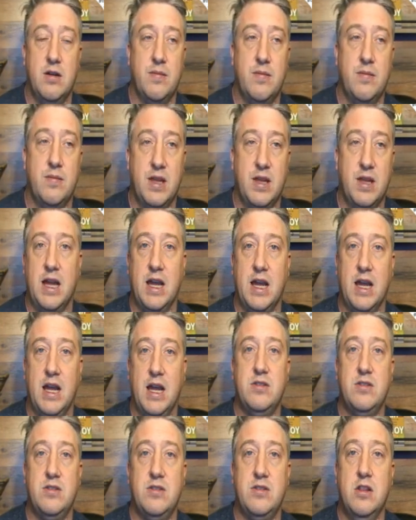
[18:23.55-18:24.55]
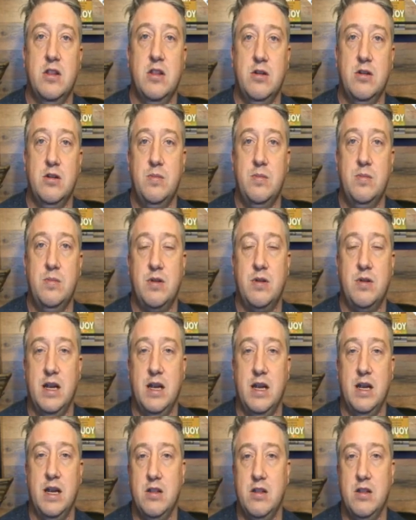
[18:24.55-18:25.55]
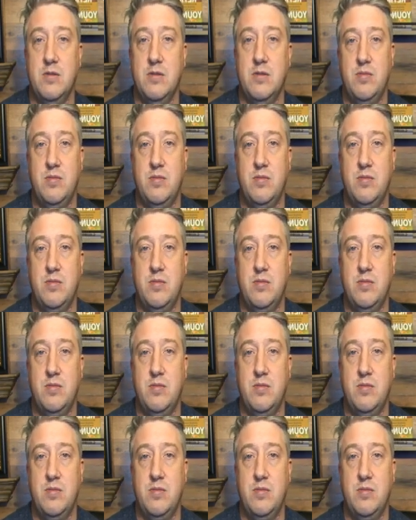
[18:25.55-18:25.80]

like I use Loom, right? Loom